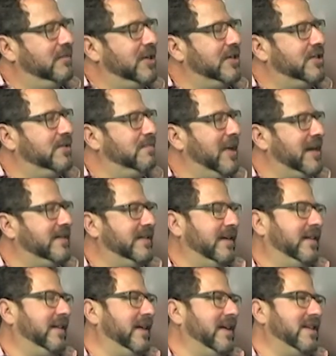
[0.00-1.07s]
which
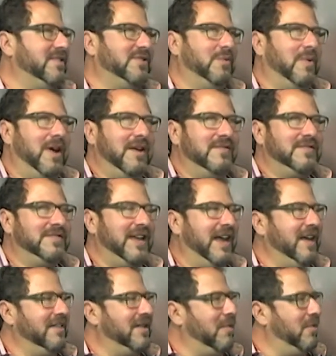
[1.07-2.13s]
basically is a way of
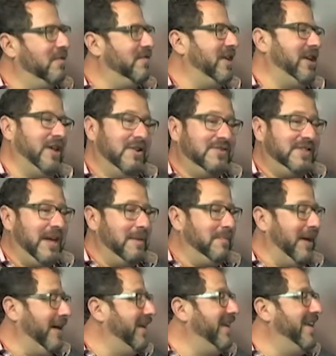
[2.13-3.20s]
saying that we're
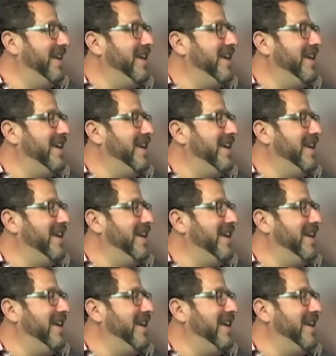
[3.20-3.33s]
videotaping